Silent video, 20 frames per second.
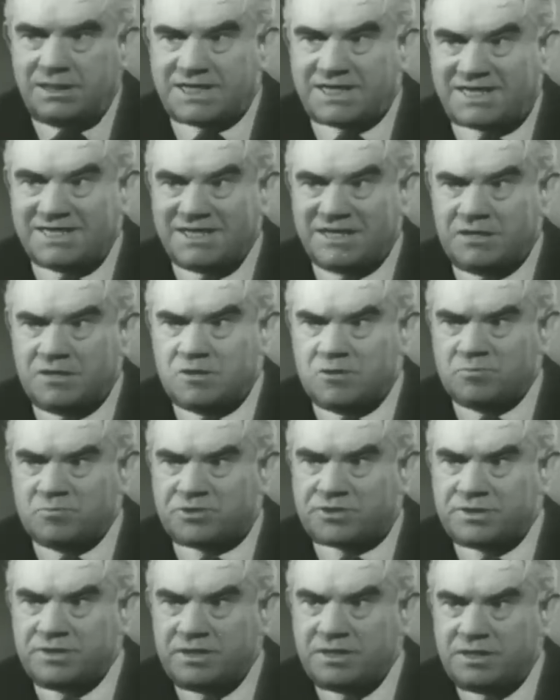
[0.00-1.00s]
Listen,
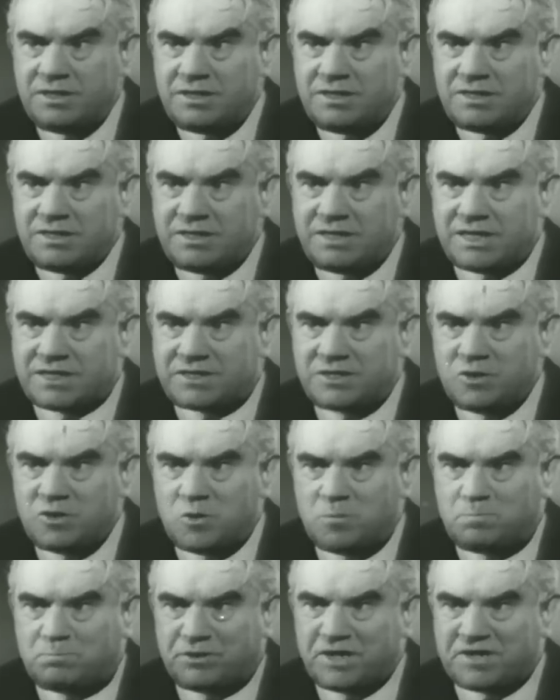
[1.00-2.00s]
Holmes. There's
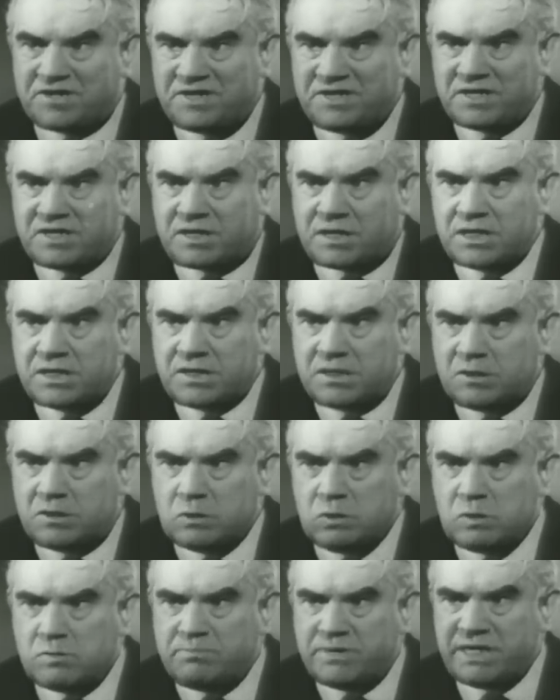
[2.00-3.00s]
no prison can
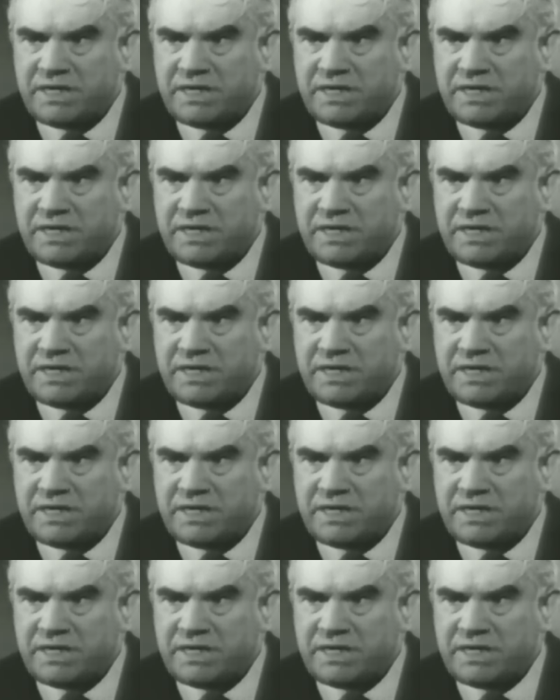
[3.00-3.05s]
hold